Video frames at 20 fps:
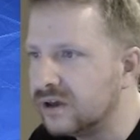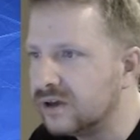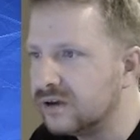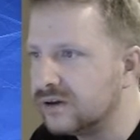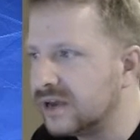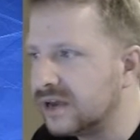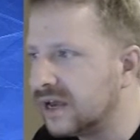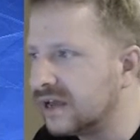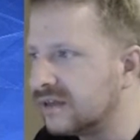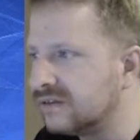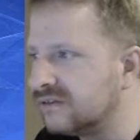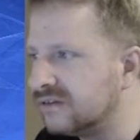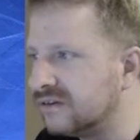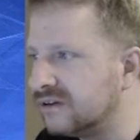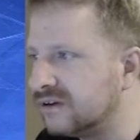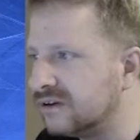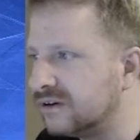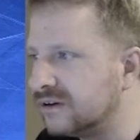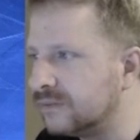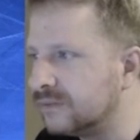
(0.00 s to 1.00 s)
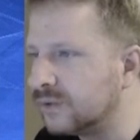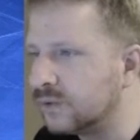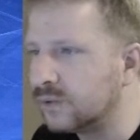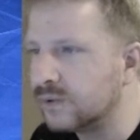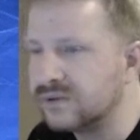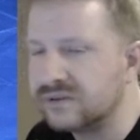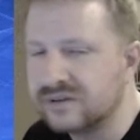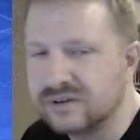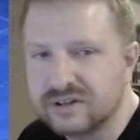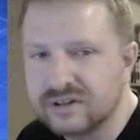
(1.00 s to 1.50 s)
you can't see it, but
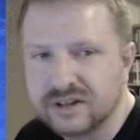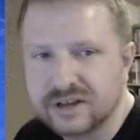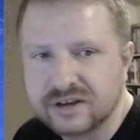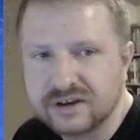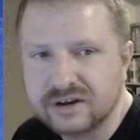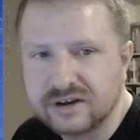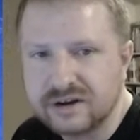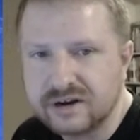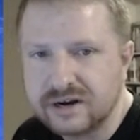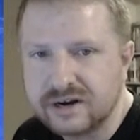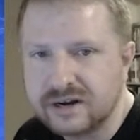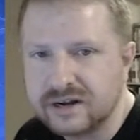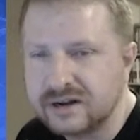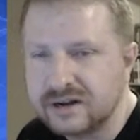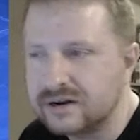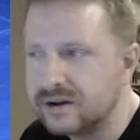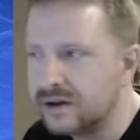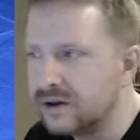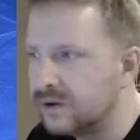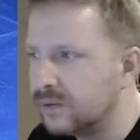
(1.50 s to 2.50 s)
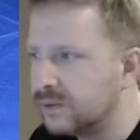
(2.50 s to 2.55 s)
once you click on it,